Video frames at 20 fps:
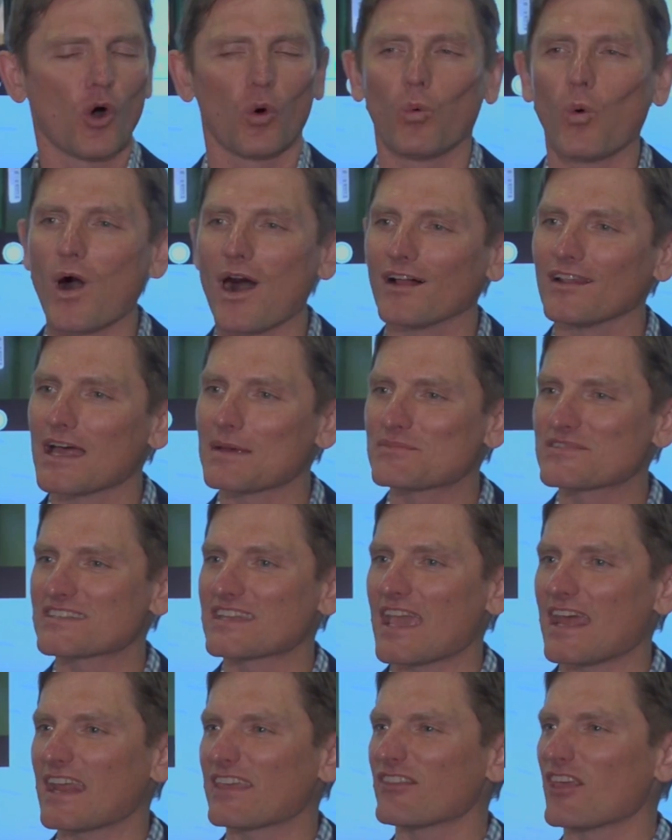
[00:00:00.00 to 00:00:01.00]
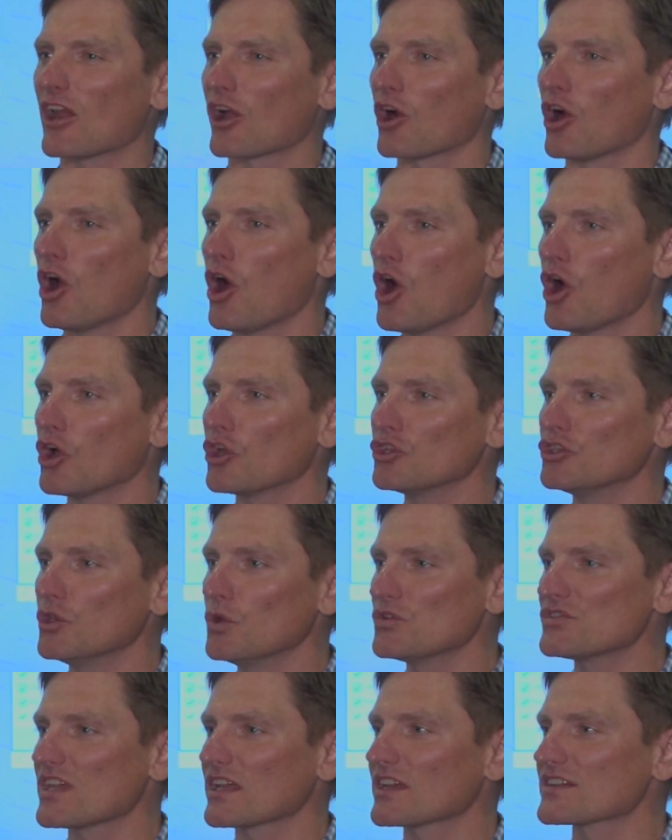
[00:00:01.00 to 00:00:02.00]
While I'm standing there
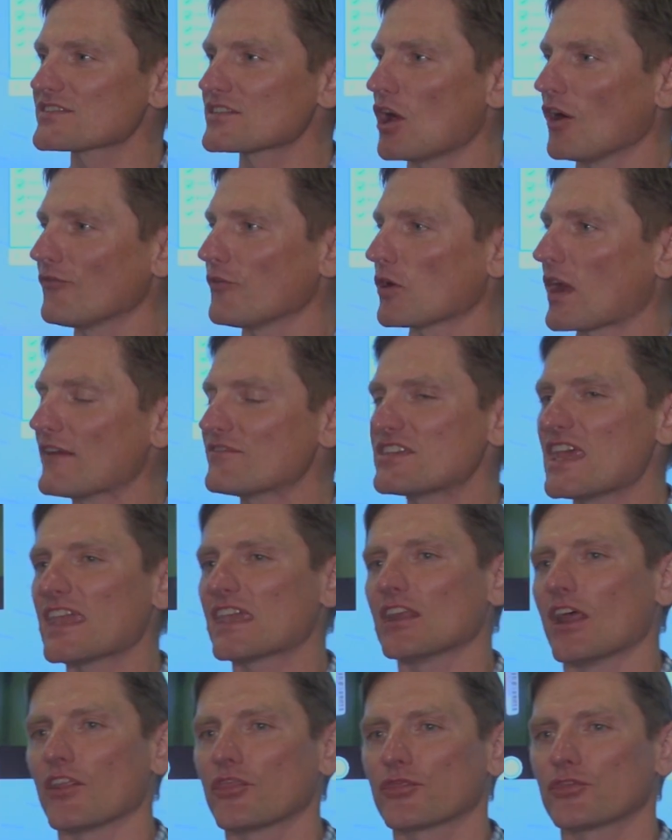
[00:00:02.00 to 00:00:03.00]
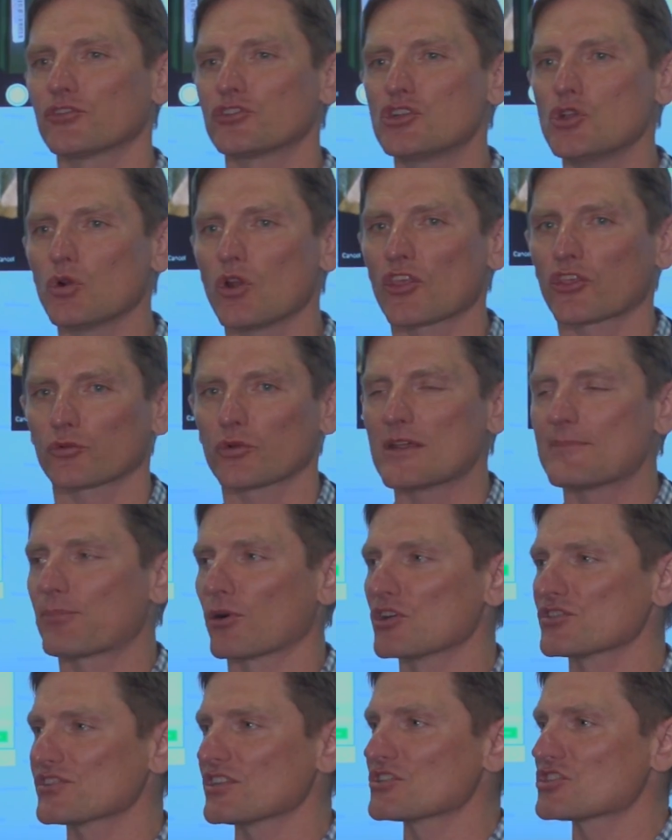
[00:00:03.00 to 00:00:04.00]
using a cell phone, I've taken a 2 to 3
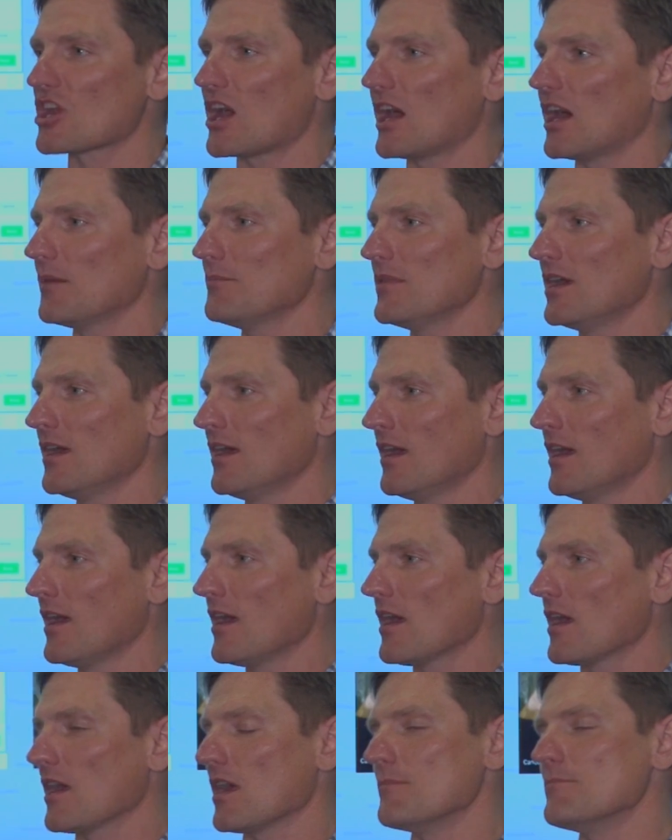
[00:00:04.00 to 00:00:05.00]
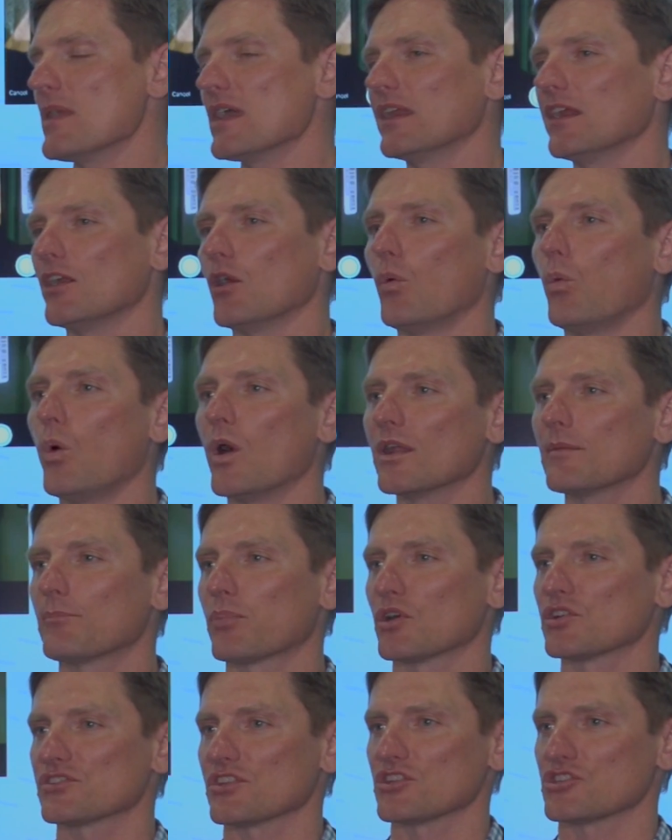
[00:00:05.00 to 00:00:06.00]
person job and made it a 1
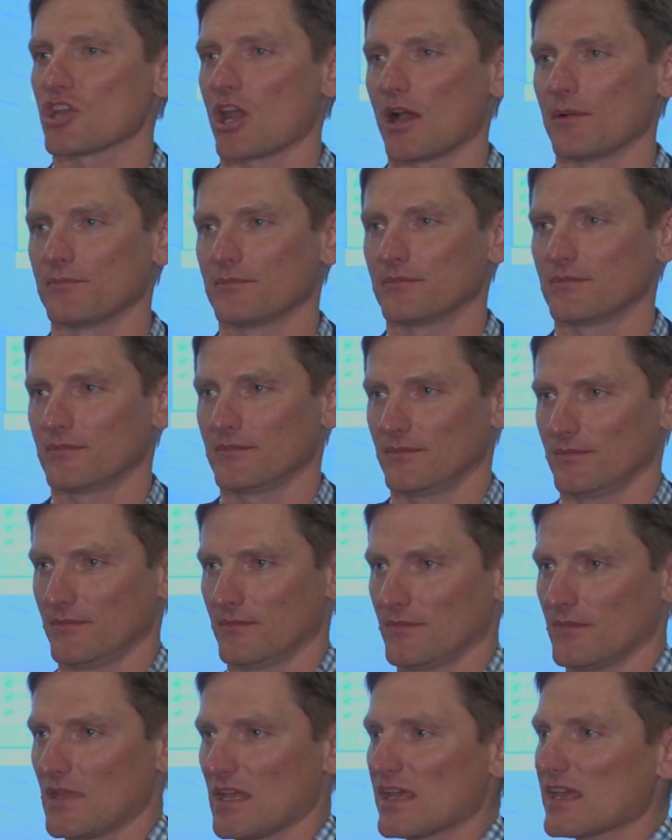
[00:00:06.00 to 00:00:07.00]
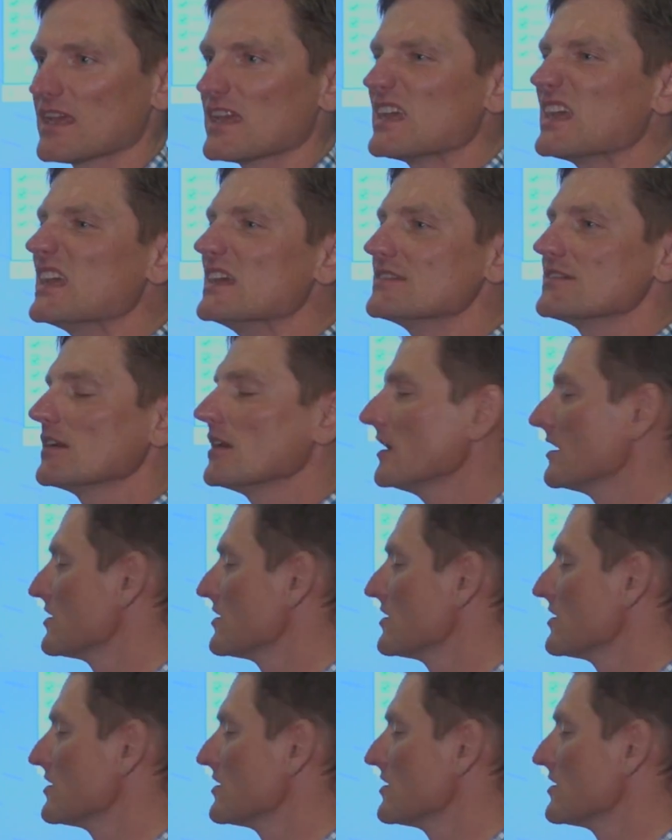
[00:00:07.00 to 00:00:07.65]
person job. Easy to